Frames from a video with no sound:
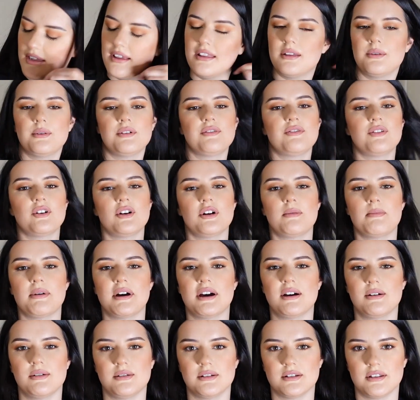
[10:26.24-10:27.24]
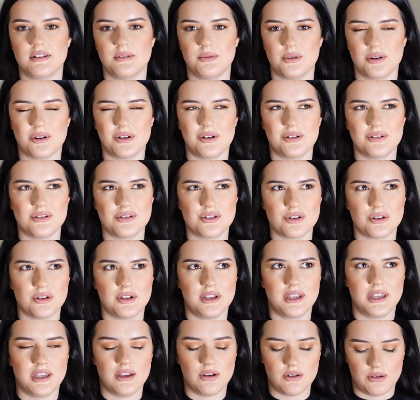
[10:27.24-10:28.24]
and they were £4 and they were called
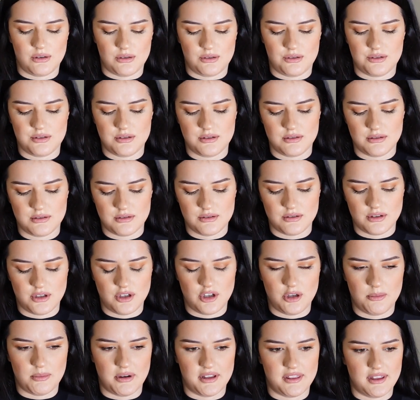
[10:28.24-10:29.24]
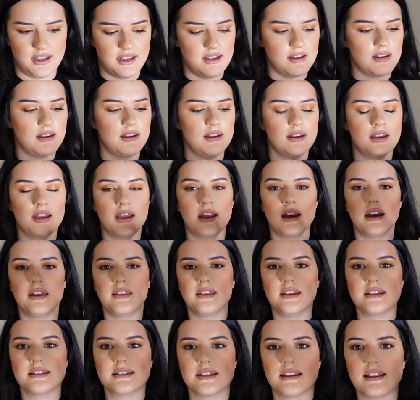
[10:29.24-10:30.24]
Chunky Gold Hoop, I think. And
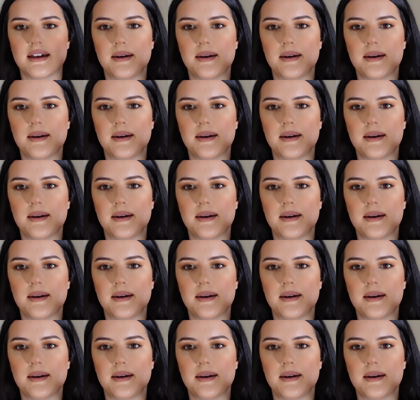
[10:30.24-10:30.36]
these are